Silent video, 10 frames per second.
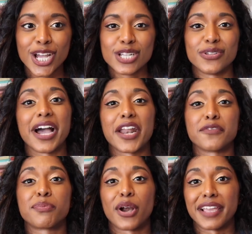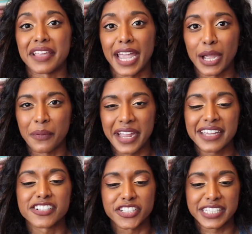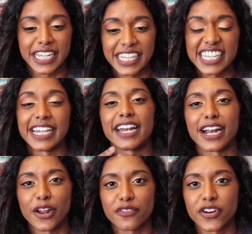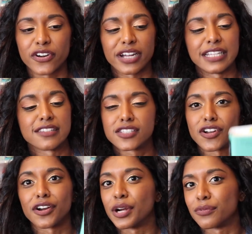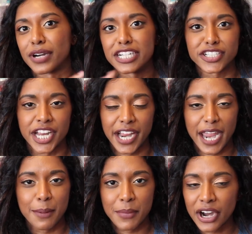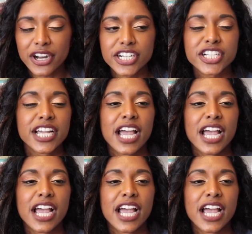to kind of pray the gay away and just like get it out of her and start arranging a marriage.